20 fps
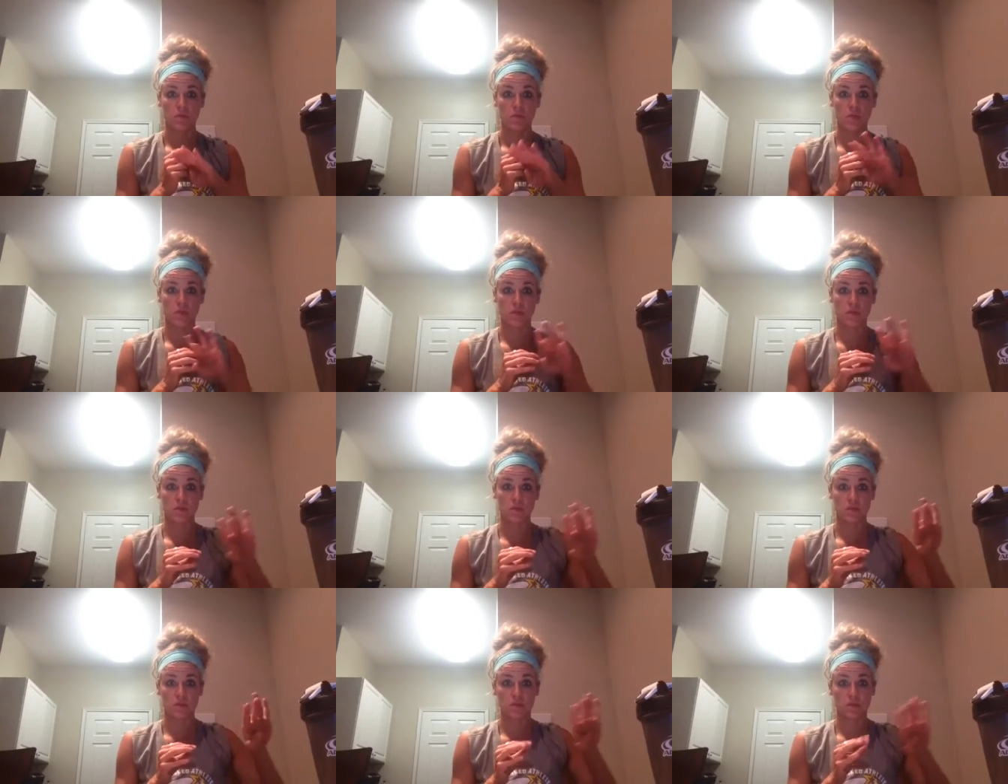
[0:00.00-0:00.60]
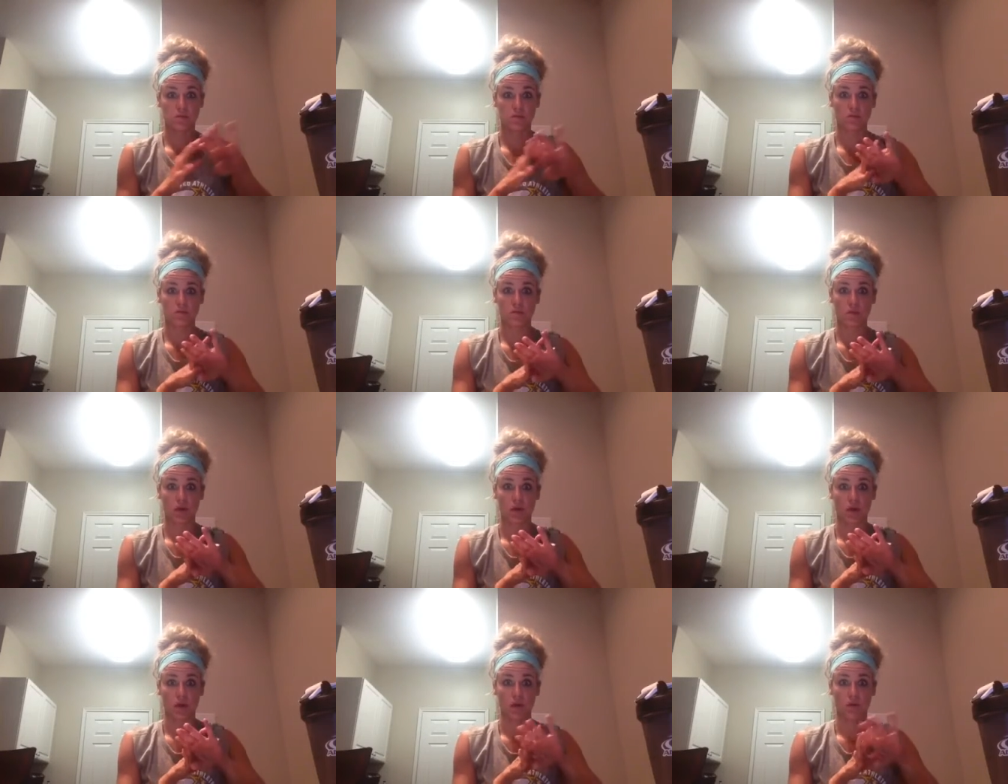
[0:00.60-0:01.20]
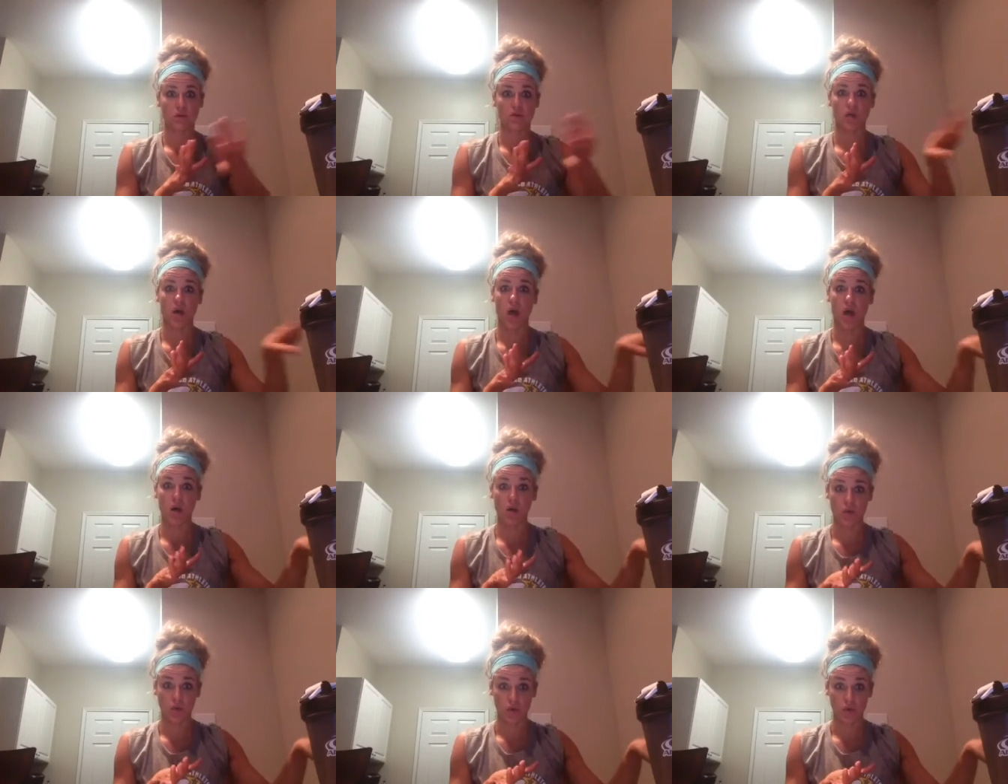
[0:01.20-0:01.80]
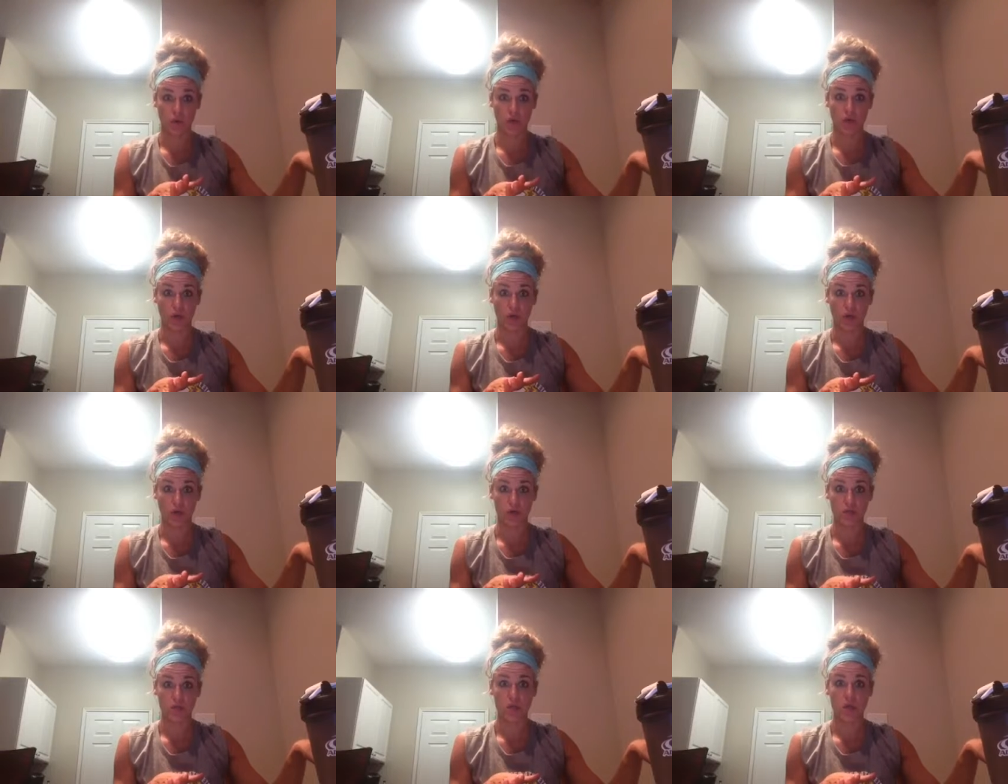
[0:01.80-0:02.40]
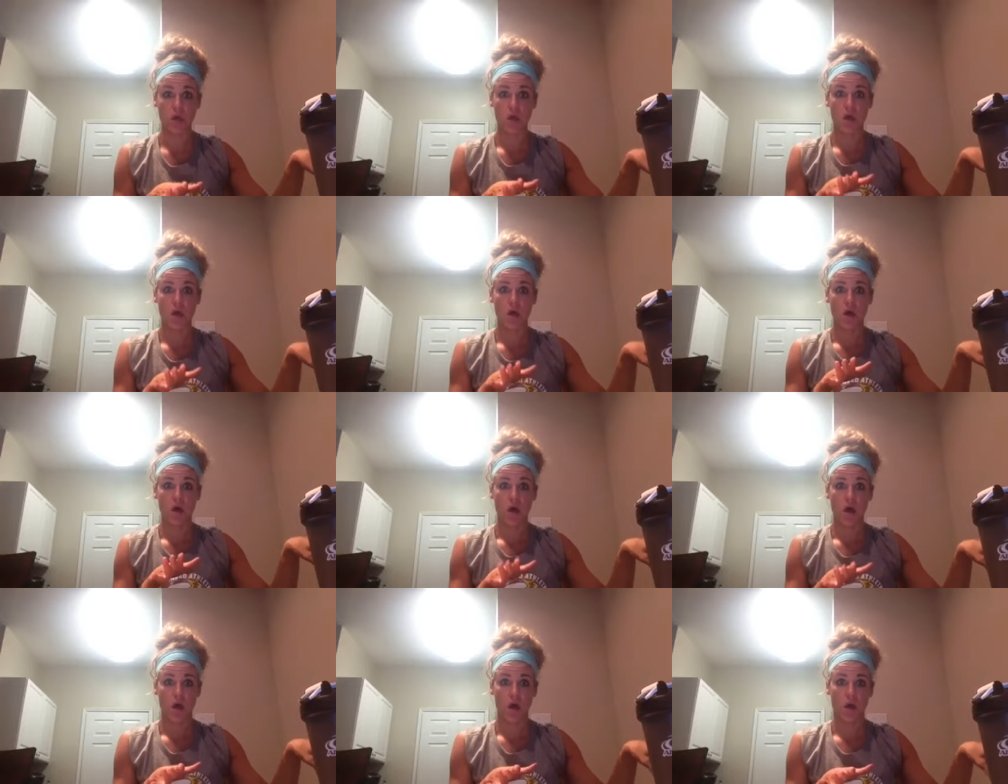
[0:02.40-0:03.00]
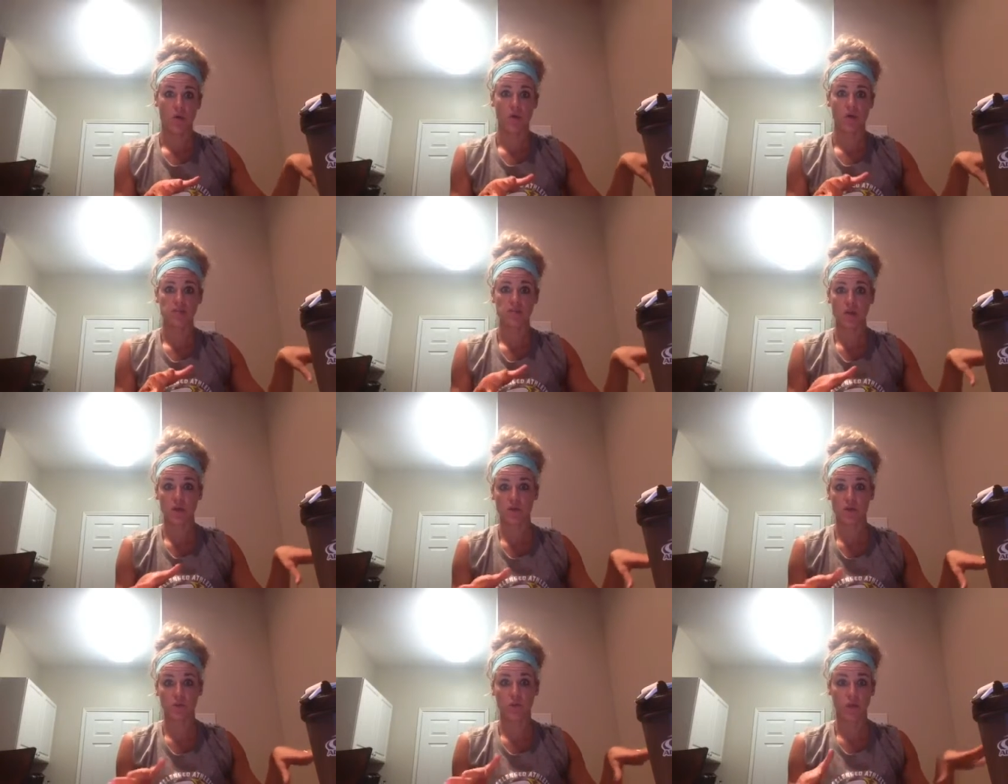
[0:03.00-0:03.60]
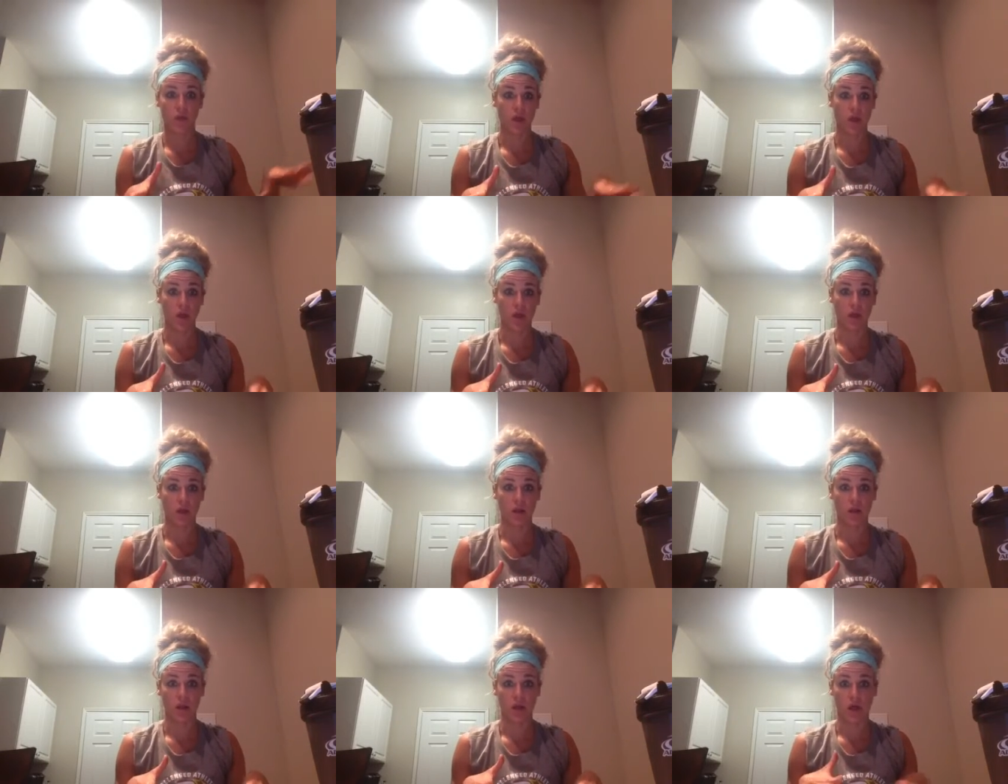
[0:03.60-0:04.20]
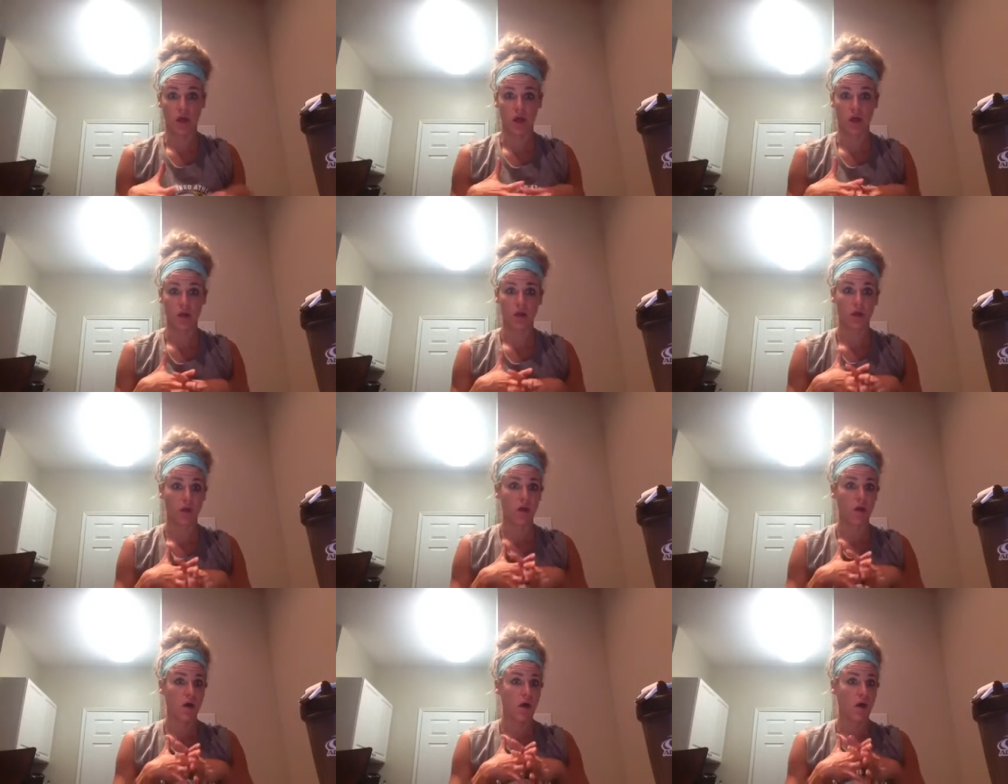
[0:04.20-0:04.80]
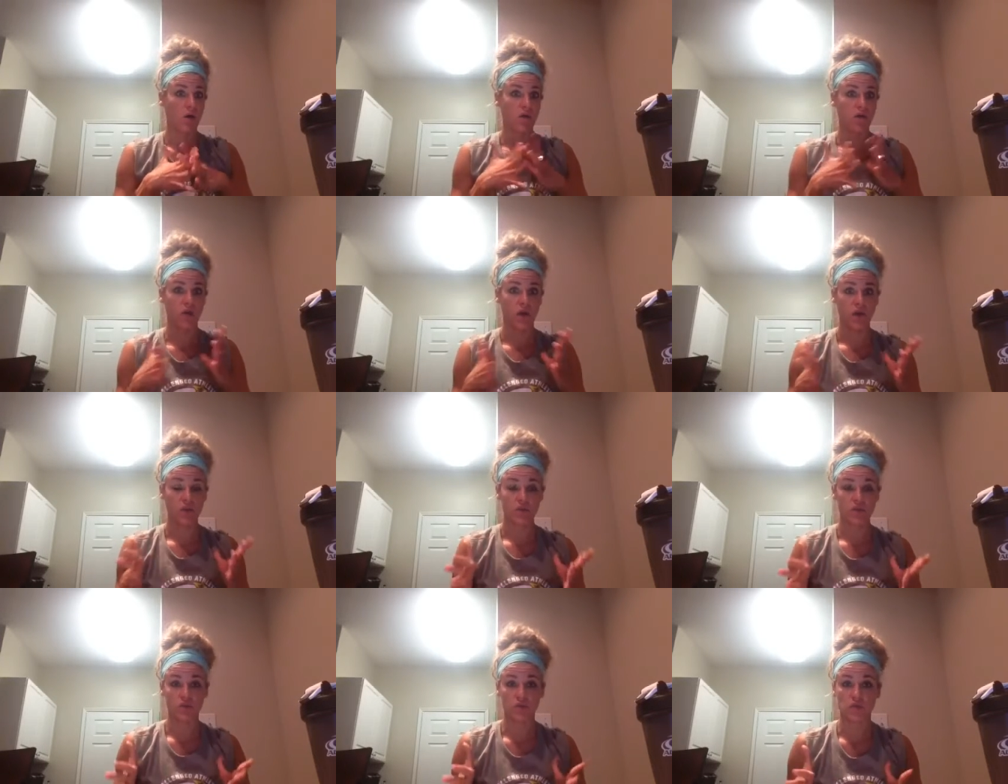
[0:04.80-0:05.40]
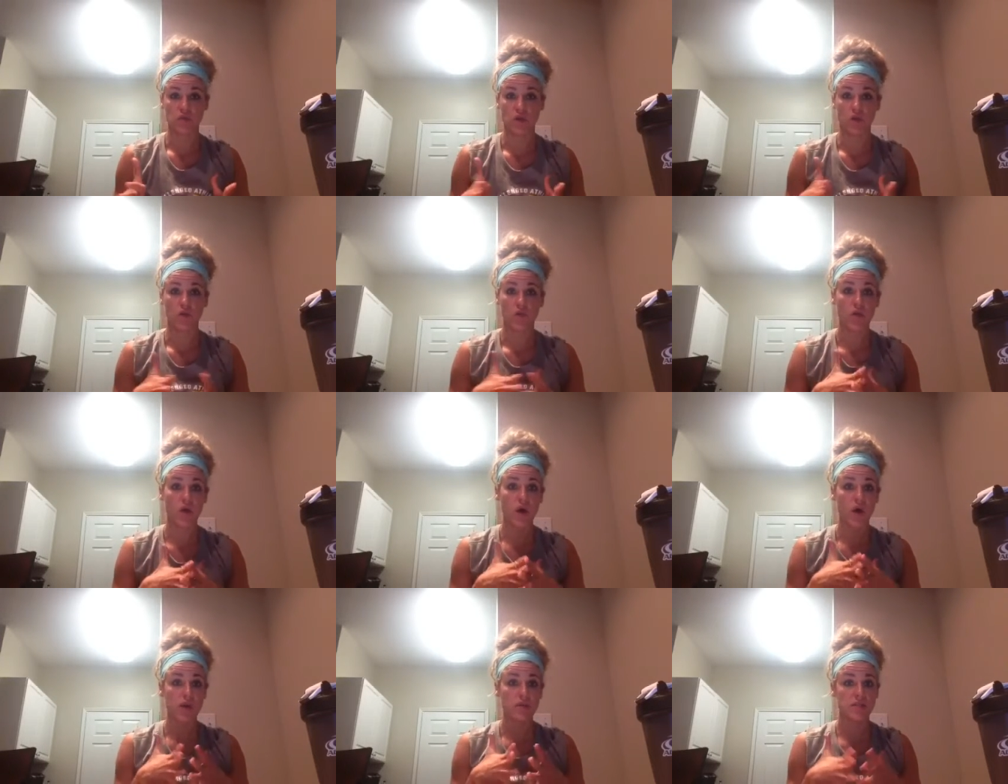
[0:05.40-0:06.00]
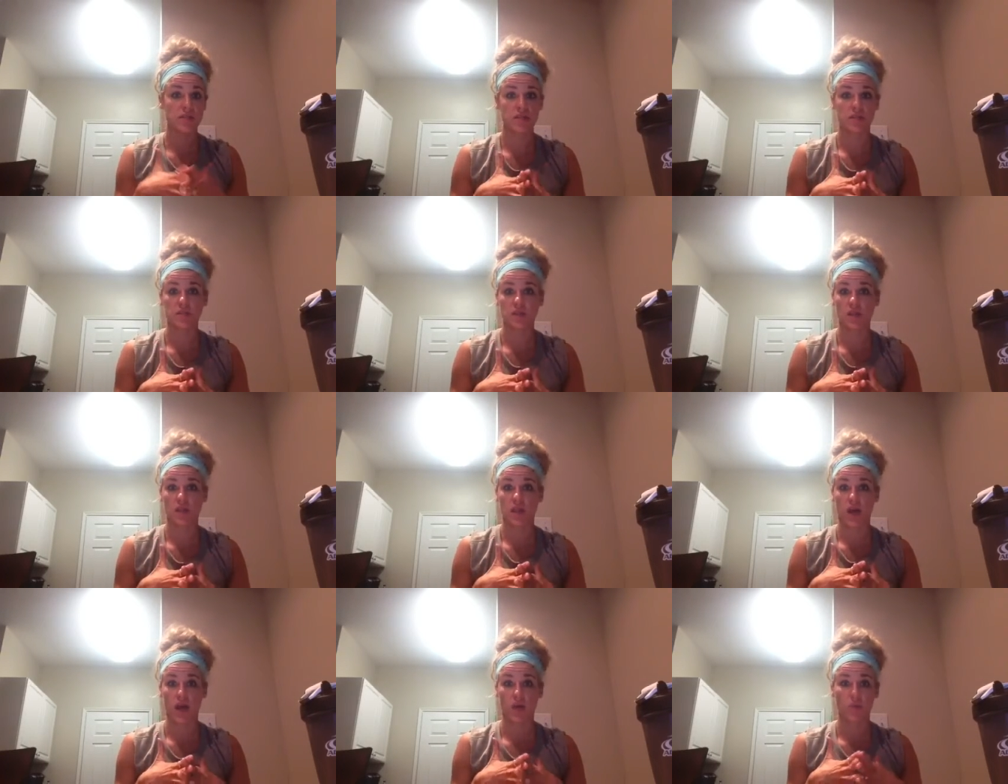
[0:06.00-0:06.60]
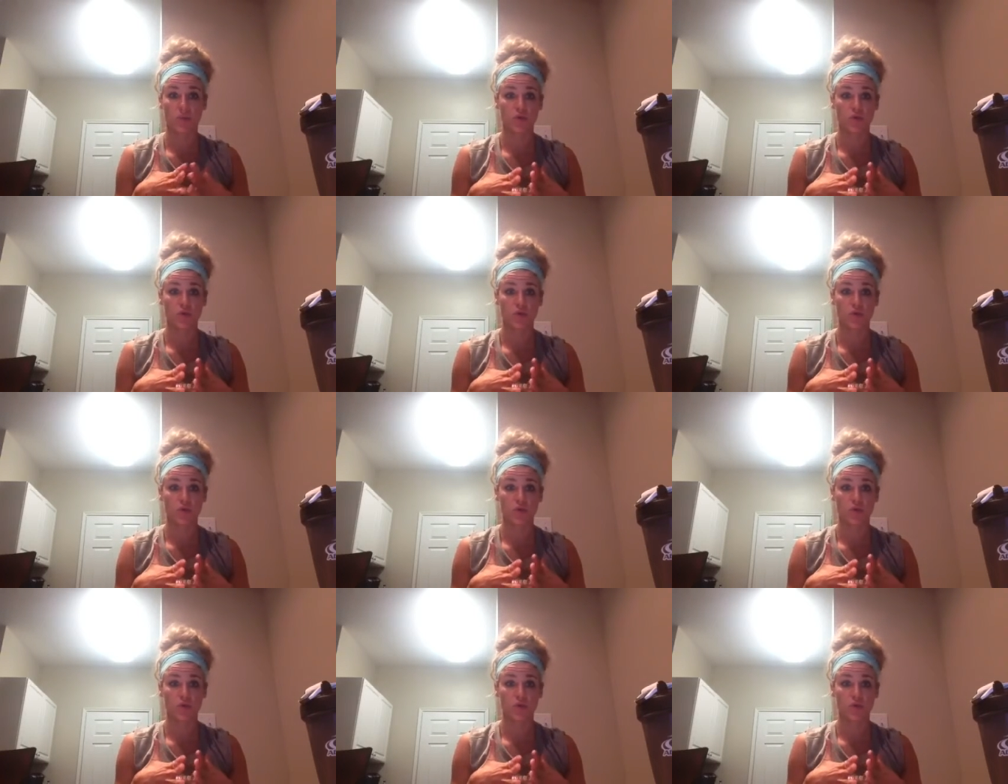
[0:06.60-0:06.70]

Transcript: since, childhood years, has never been like, I've never had suicidal thoughts, things like that.